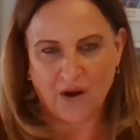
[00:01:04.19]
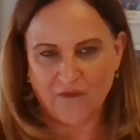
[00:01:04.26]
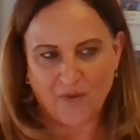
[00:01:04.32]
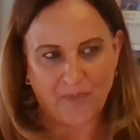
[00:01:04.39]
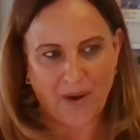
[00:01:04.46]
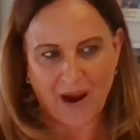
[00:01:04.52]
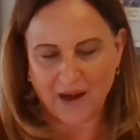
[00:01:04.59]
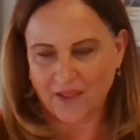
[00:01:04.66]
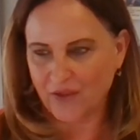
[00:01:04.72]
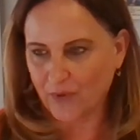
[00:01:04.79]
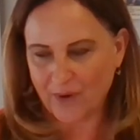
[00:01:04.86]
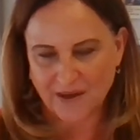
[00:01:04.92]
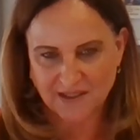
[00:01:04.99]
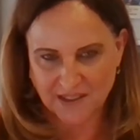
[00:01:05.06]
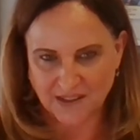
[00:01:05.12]
have a body, the
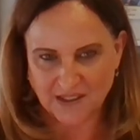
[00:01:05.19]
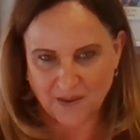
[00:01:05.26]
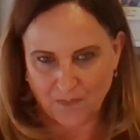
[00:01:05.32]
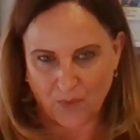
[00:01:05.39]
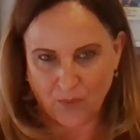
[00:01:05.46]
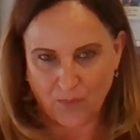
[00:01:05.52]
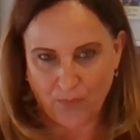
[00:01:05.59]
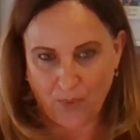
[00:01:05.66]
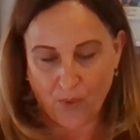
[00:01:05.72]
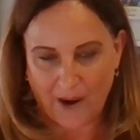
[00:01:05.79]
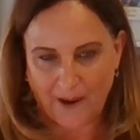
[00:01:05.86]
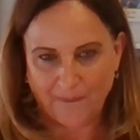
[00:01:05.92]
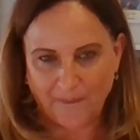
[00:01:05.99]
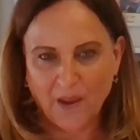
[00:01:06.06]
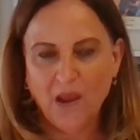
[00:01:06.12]
rest is a moot point.